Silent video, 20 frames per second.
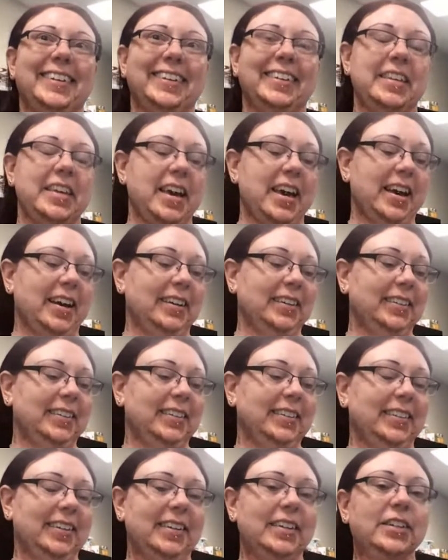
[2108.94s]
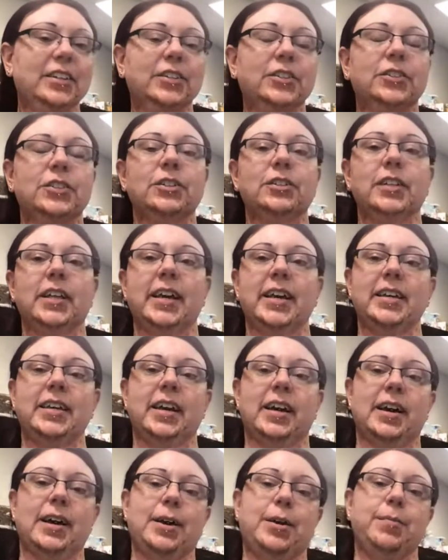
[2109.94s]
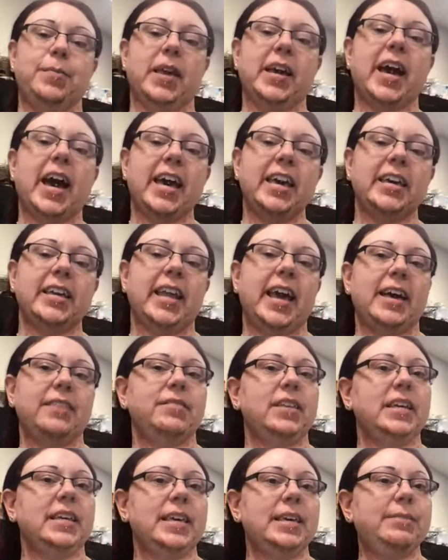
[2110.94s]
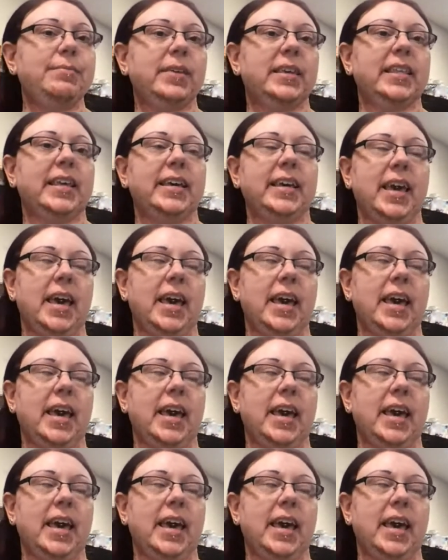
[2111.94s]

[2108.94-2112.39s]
Yeah. So like I could have Nikki be like,